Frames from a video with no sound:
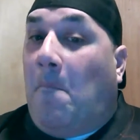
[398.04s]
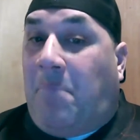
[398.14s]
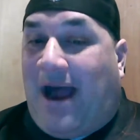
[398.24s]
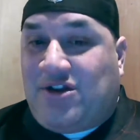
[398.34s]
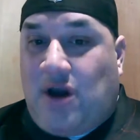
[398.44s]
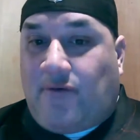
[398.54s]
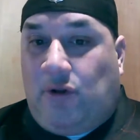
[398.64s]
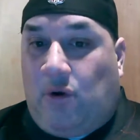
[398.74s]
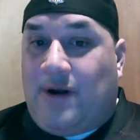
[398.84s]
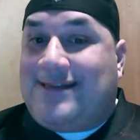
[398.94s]
by Trevor
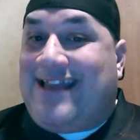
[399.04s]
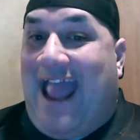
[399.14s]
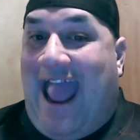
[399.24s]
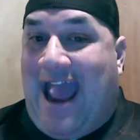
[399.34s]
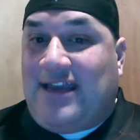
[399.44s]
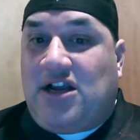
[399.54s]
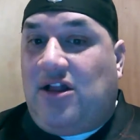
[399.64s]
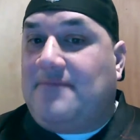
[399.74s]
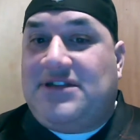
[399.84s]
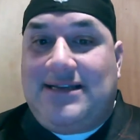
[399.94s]
Lawrence to end
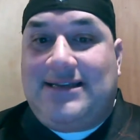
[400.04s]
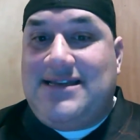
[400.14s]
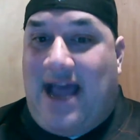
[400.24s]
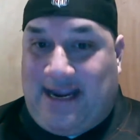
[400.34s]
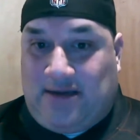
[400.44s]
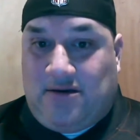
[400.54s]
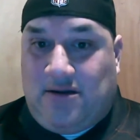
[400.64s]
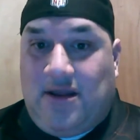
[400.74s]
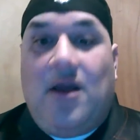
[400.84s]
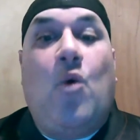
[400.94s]
Clemson's night
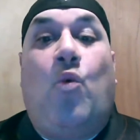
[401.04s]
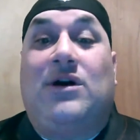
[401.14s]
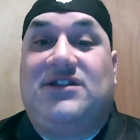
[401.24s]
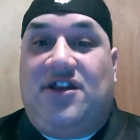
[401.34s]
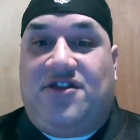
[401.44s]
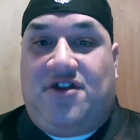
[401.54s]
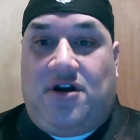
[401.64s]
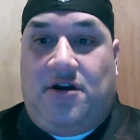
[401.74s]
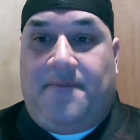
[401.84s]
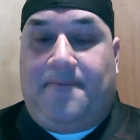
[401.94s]
was the
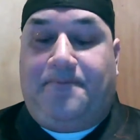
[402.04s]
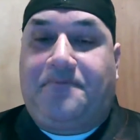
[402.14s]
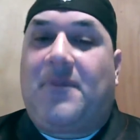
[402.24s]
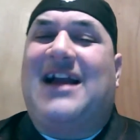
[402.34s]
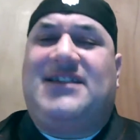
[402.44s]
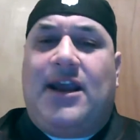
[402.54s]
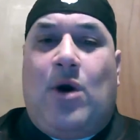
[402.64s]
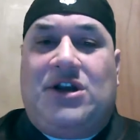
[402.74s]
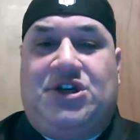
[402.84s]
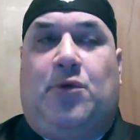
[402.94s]
third. I say
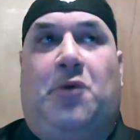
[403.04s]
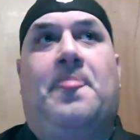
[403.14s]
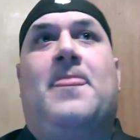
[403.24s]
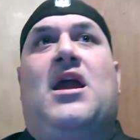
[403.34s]
questionable.